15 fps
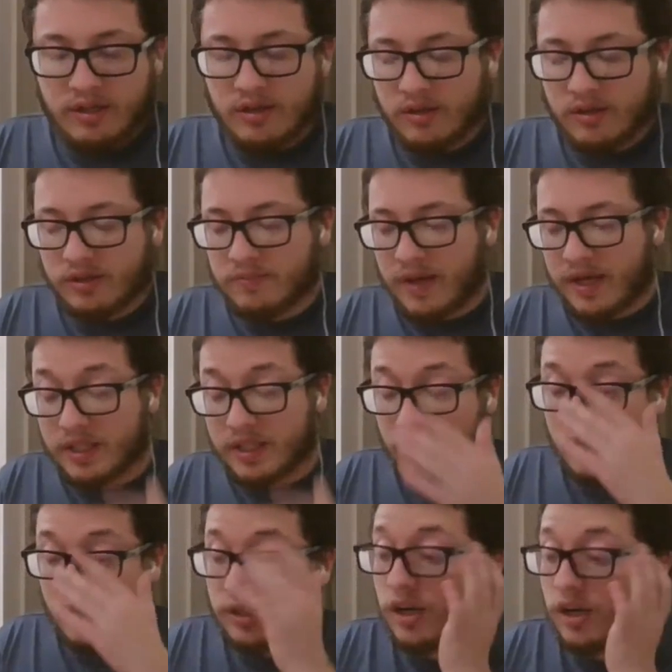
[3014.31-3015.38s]
I don't know. This
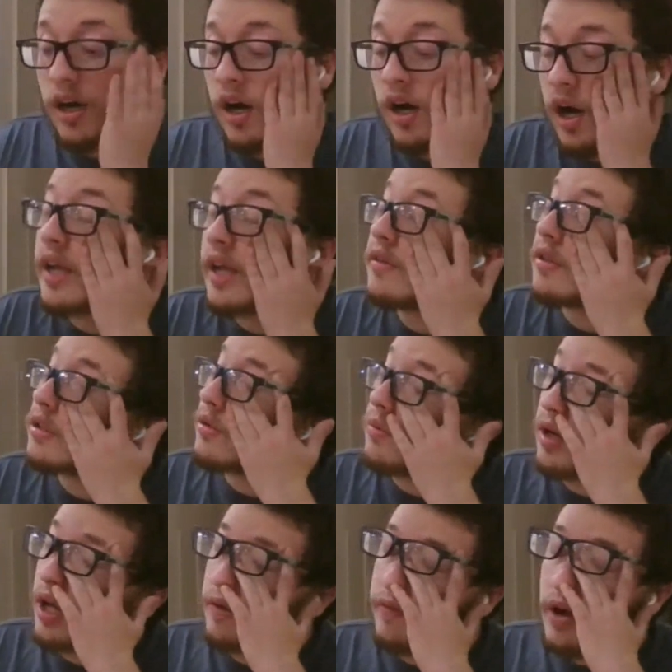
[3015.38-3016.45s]
match sucked. I
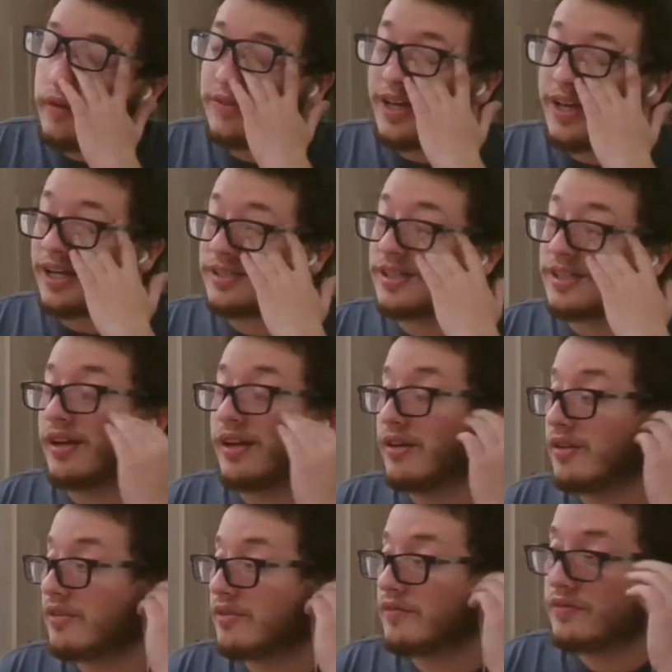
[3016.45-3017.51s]
give this a 1 out of 5, like I
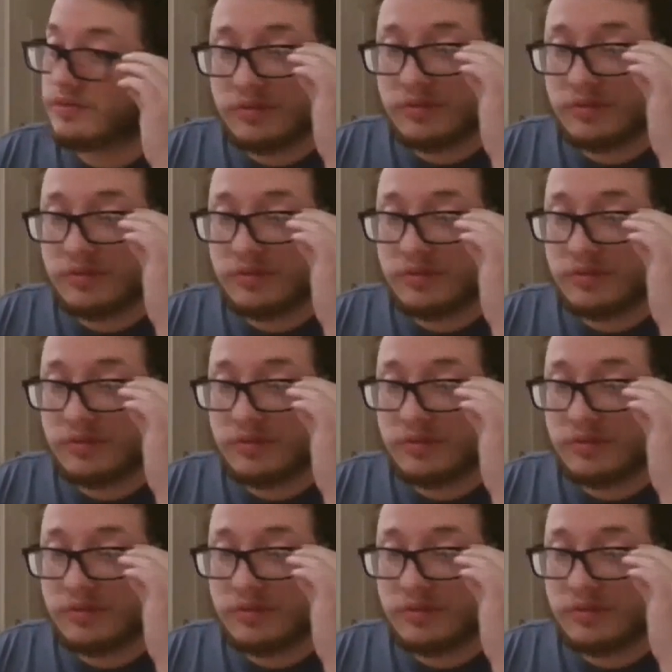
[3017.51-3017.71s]
said.